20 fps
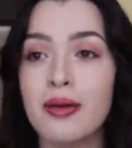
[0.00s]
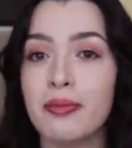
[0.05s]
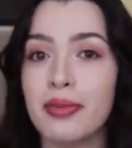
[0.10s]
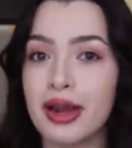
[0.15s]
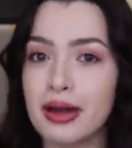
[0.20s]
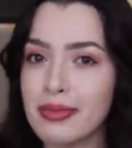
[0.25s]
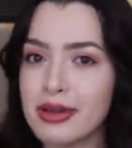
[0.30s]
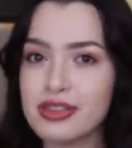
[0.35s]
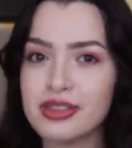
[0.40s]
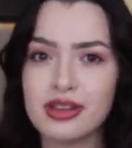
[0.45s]
but
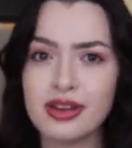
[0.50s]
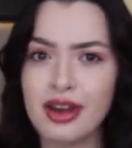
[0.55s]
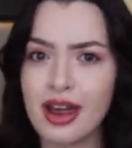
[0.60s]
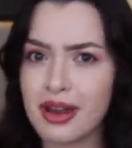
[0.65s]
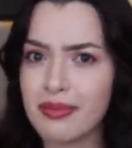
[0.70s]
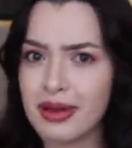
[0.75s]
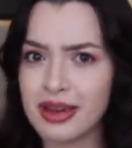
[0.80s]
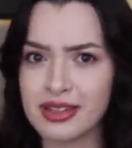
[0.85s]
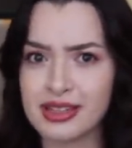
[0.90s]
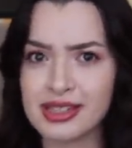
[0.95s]
I'm also
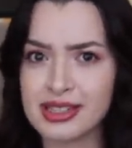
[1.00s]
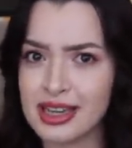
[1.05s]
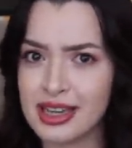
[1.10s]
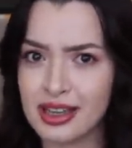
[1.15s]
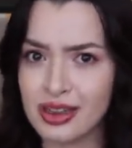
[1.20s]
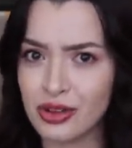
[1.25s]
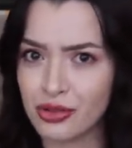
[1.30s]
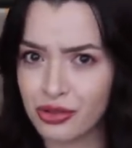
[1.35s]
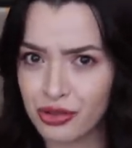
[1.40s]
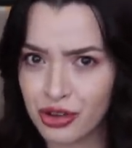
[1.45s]
not about to sit
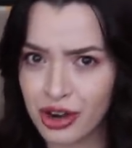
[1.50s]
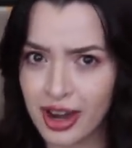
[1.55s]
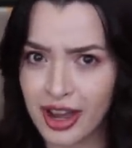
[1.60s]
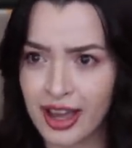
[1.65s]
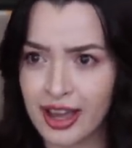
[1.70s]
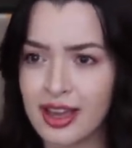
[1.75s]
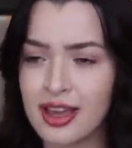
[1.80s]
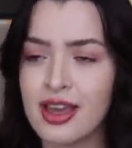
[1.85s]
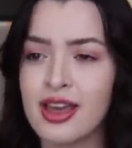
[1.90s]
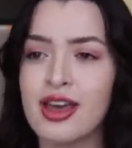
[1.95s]
in the
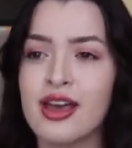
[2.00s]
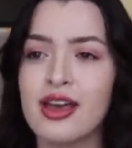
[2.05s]
front